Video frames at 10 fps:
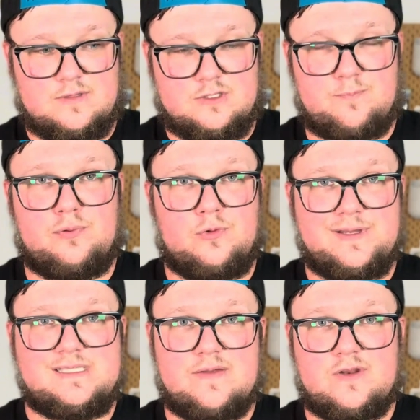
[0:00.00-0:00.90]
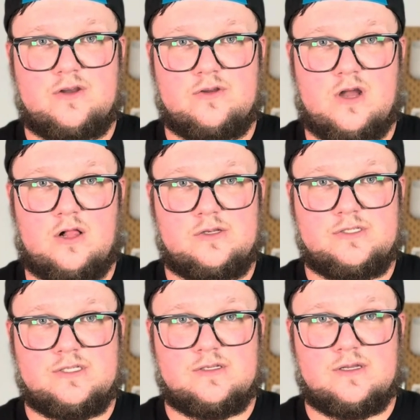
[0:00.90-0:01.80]
deploy
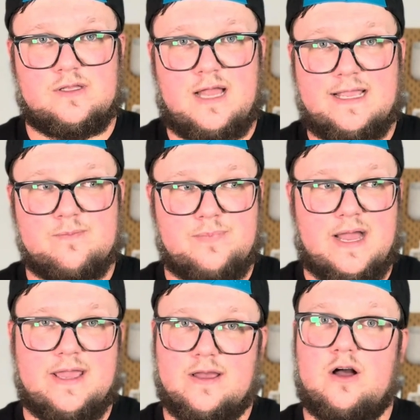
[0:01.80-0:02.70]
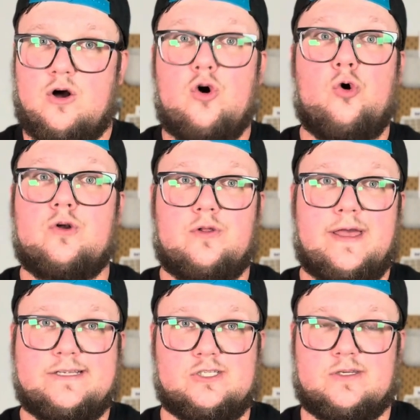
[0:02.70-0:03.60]
$700, I can buy a whole
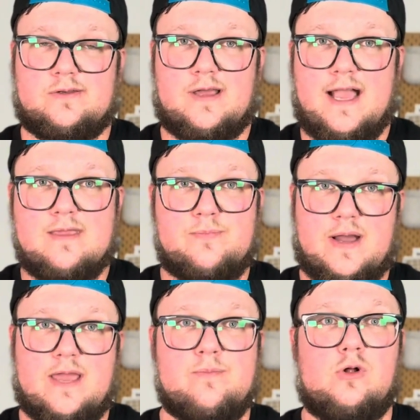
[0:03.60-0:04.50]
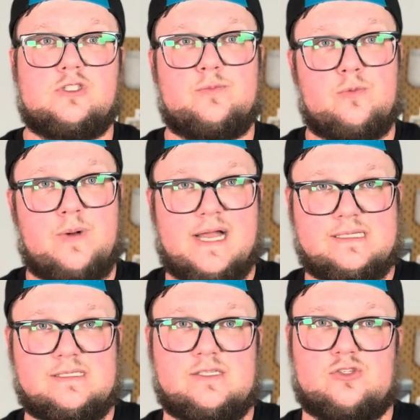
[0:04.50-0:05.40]
collection. I can buy multiple
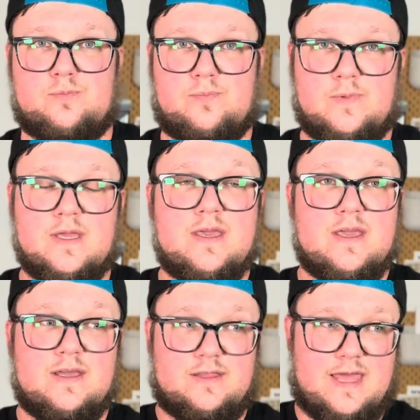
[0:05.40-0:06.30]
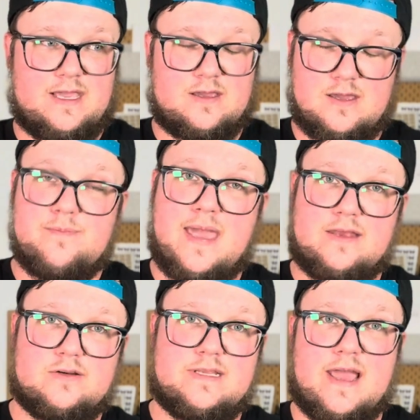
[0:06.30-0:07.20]
boxes or like
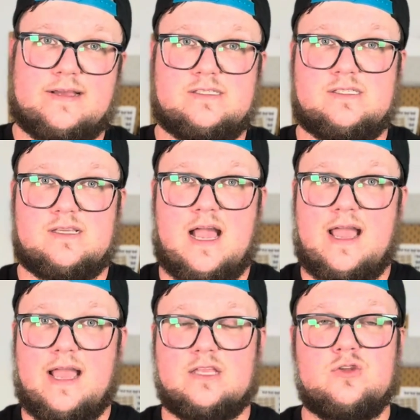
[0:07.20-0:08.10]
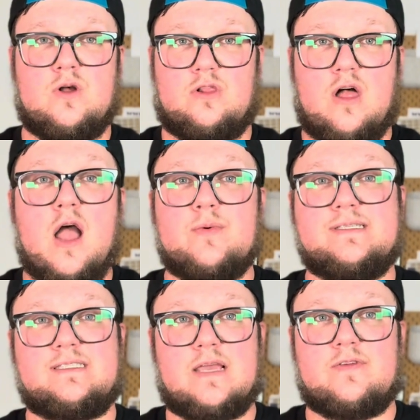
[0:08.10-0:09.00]
commander decks. I can do a lot with
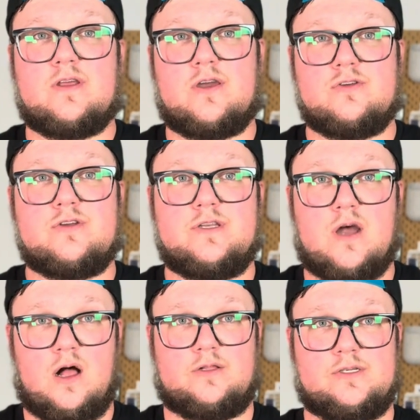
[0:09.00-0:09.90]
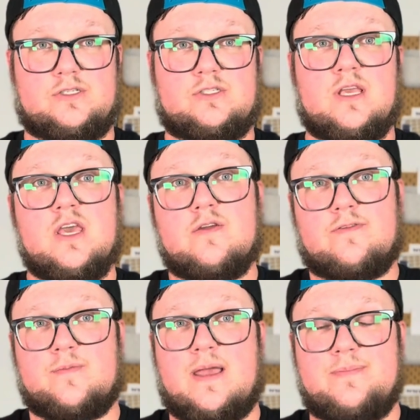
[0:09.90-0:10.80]
$700
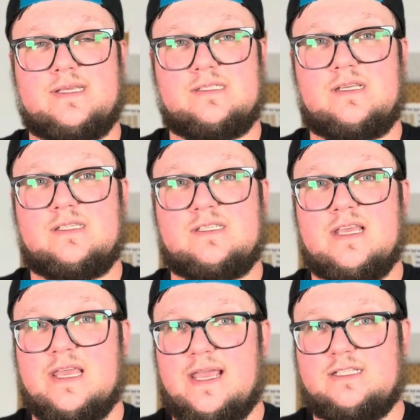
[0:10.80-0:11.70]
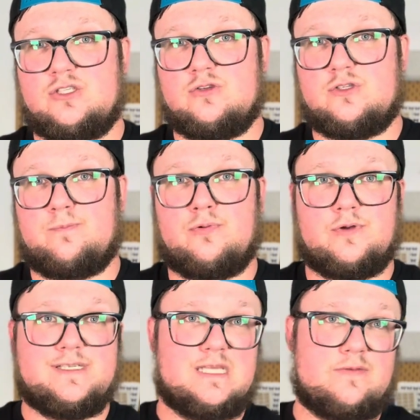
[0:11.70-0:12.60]
for my business, and to
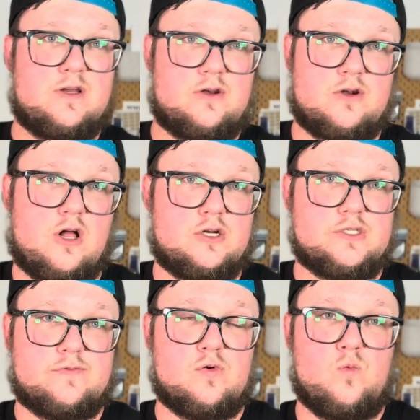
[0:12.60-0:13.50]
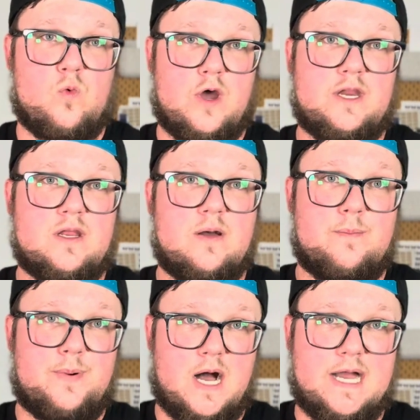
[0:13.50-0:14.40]
deploy $700 for one
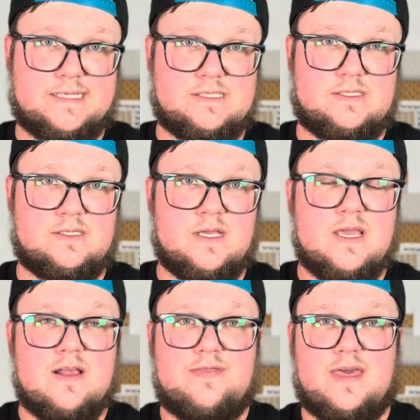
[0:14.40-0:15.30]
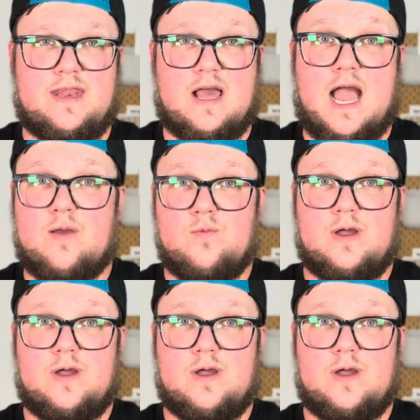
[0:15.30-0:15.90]
box that I